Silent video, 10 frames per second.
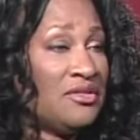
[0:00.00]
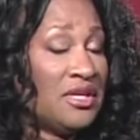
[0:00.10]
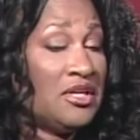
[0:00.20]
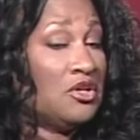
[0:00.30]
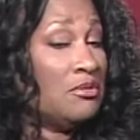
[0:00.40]
I
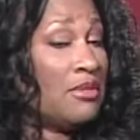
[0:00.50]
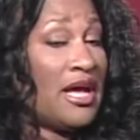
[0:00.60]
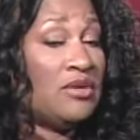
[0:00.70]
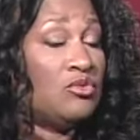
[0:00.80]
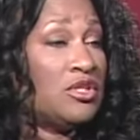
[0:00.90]
think mm-hmm. in her
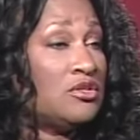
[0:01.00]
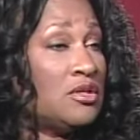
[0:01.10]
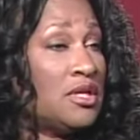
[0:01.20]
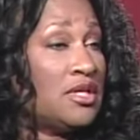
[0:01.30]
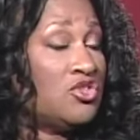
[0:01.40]
mind,
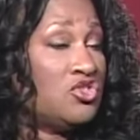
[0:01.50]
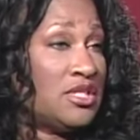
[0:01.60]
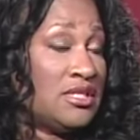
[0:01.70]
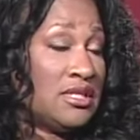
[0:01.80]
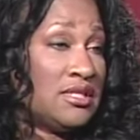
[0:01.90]
when
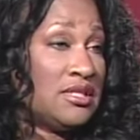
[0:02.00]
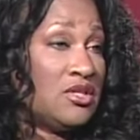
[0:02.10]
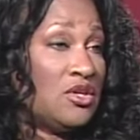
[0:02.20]
Jesus,